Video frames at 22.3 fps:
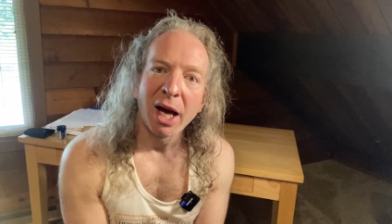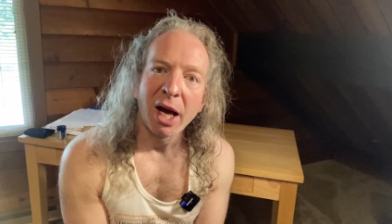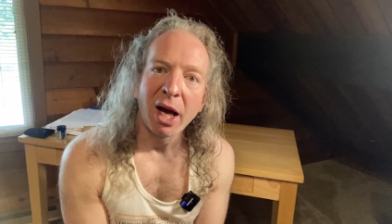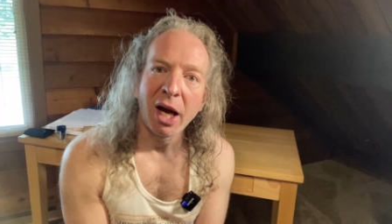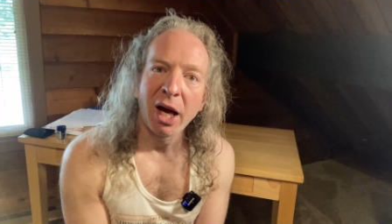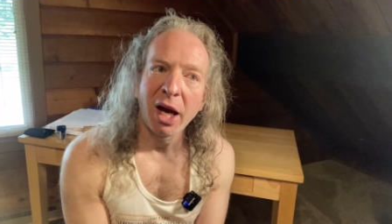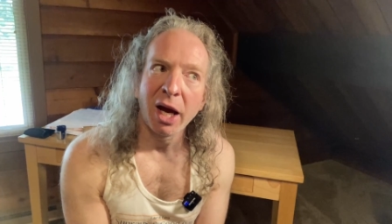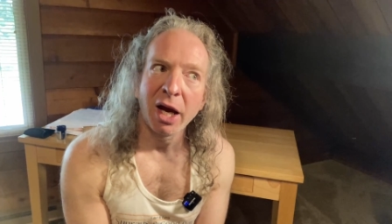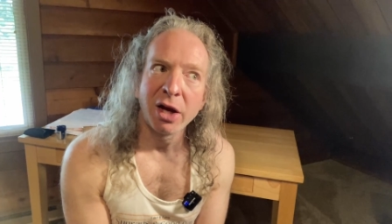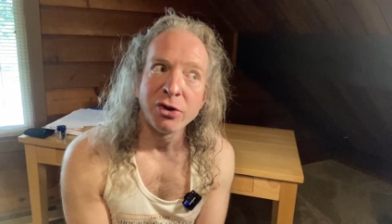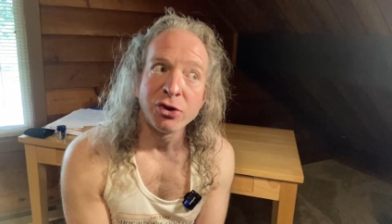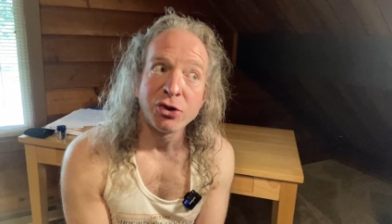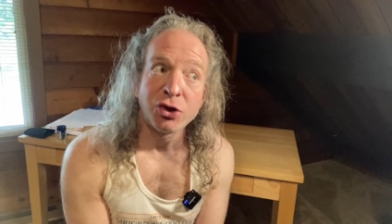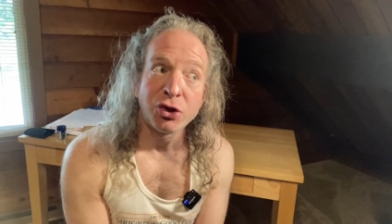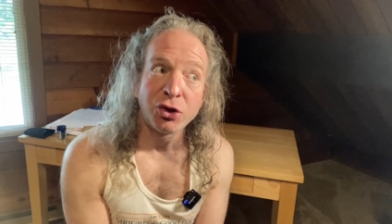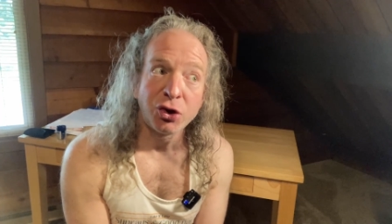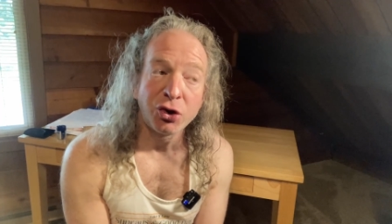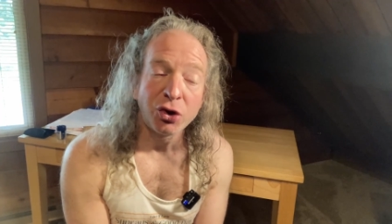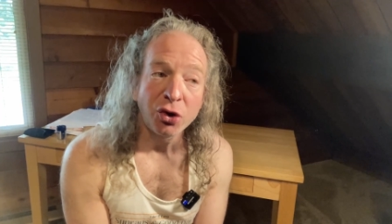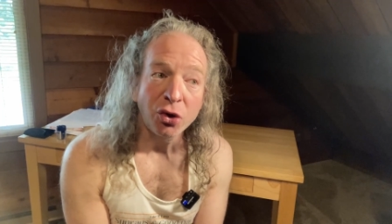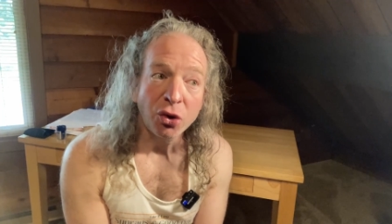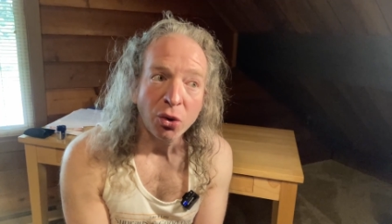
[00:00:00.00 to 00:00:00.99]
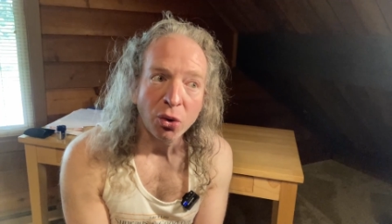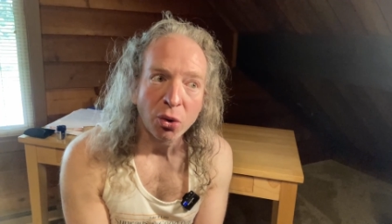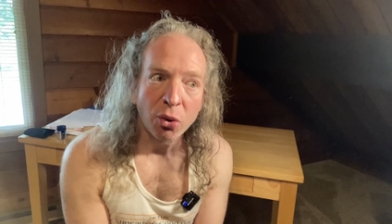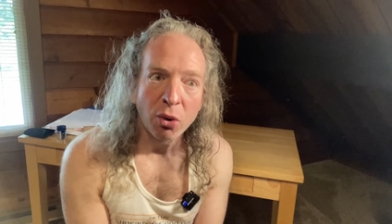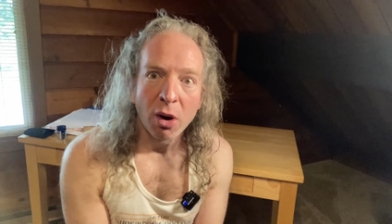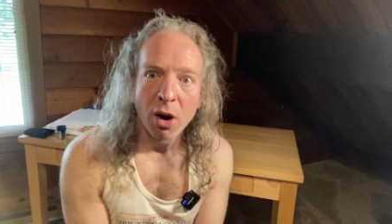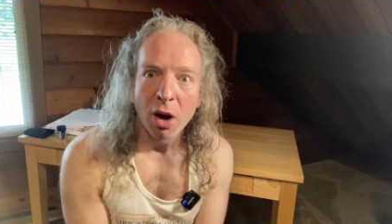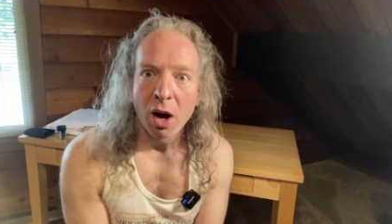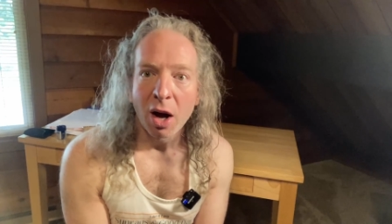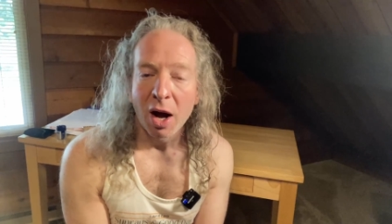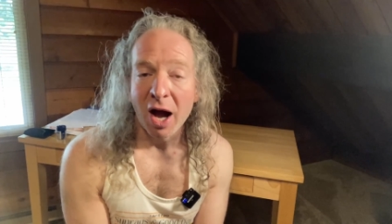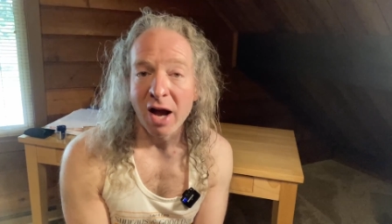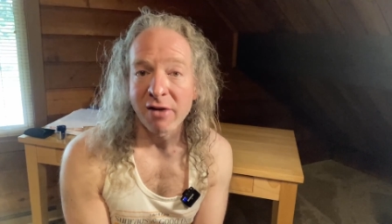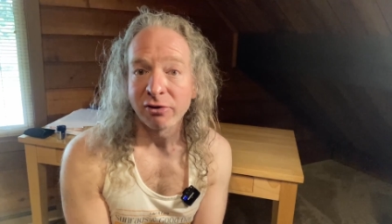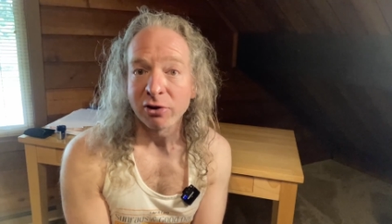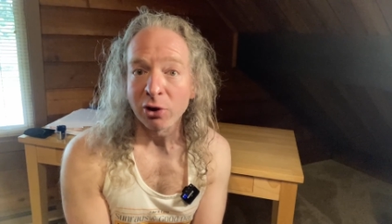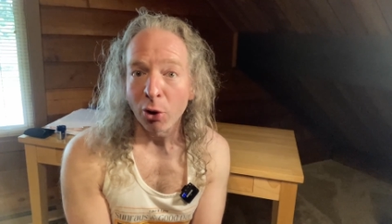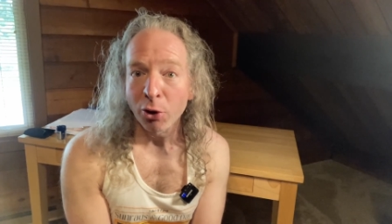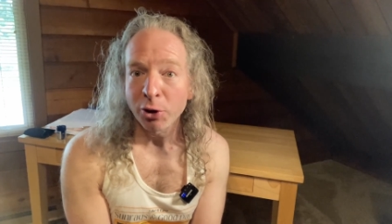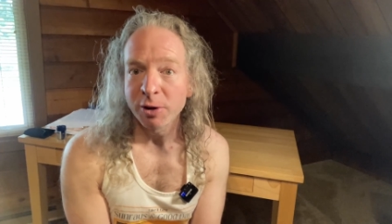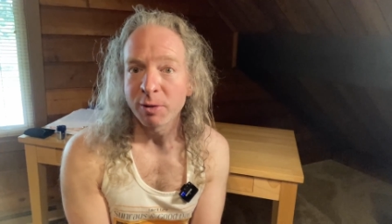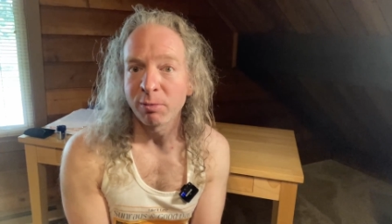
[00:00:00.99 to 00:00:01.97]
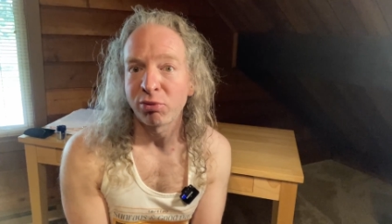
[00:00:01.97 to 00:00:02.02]
And two, I've
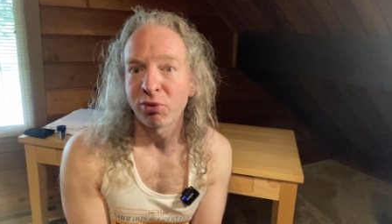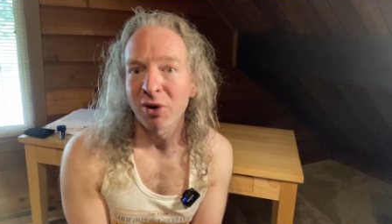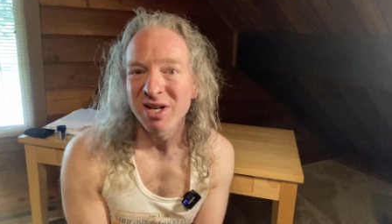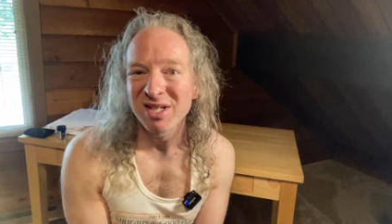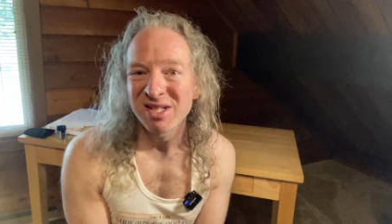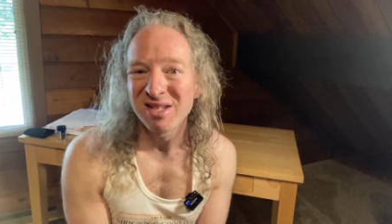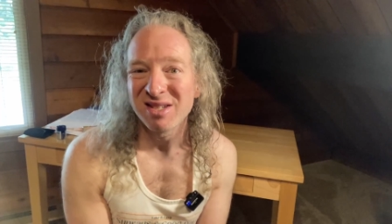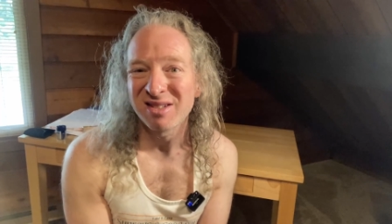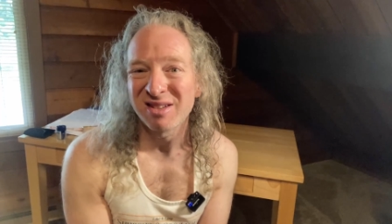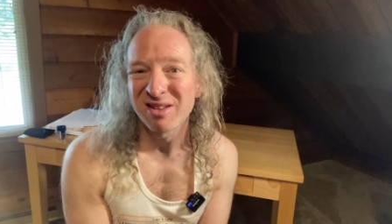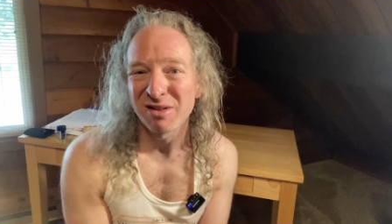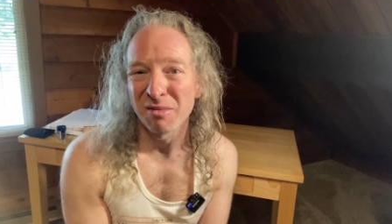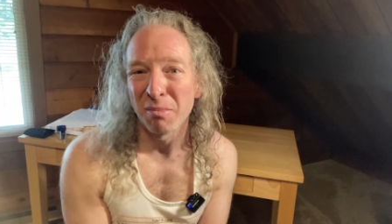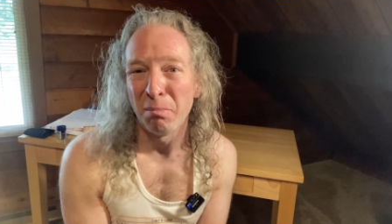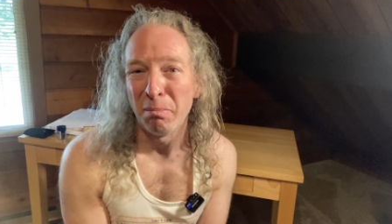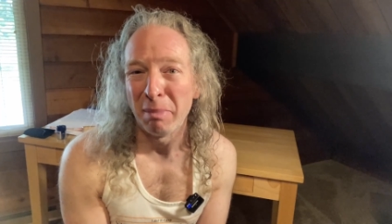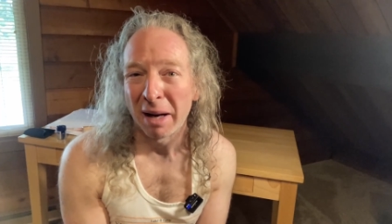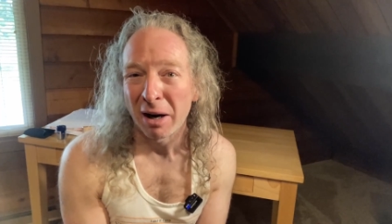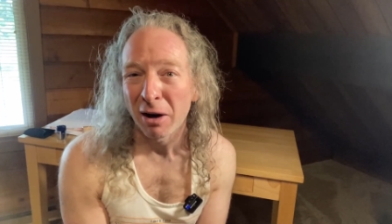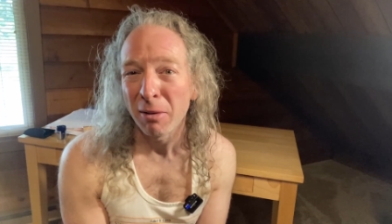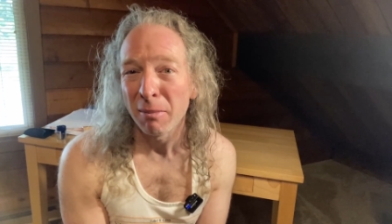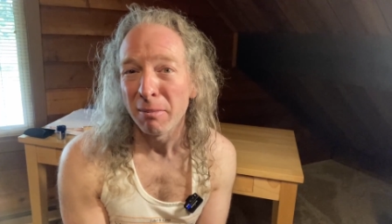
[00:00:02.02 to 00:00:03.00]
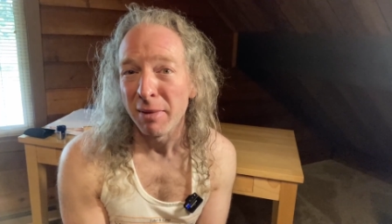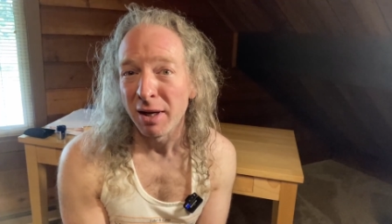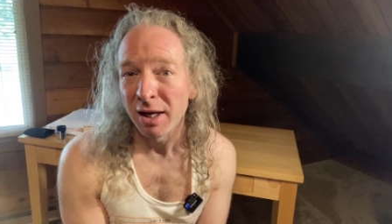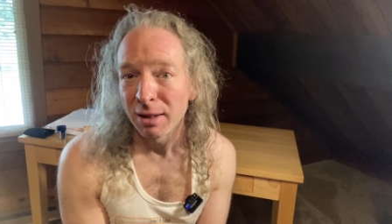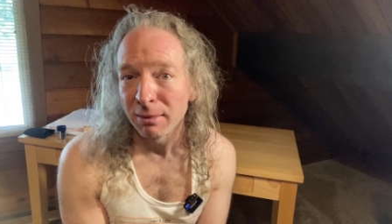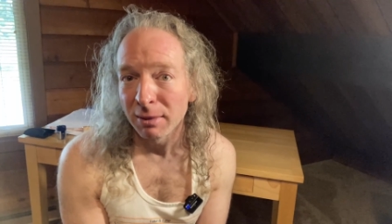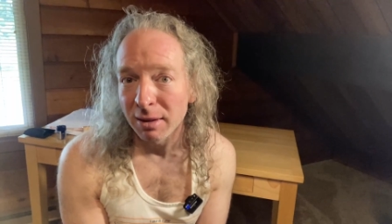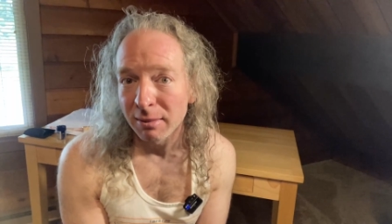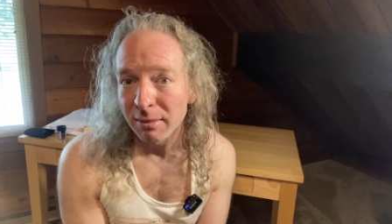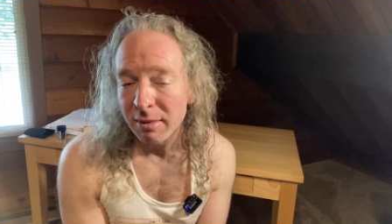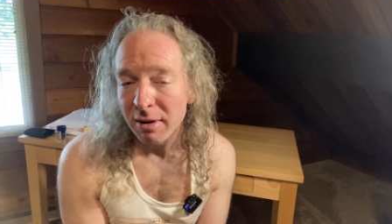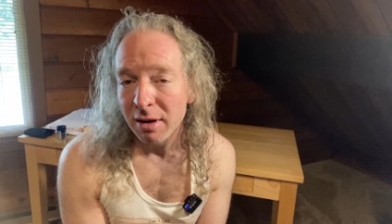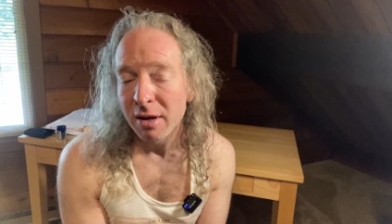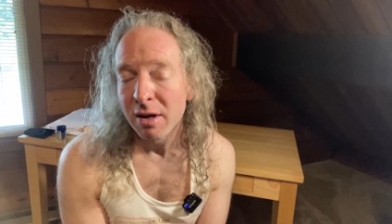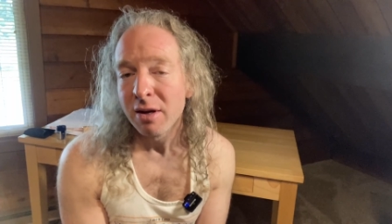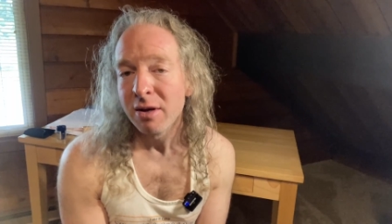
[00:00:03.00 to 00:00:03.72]
lowered the prices to the bare minimum.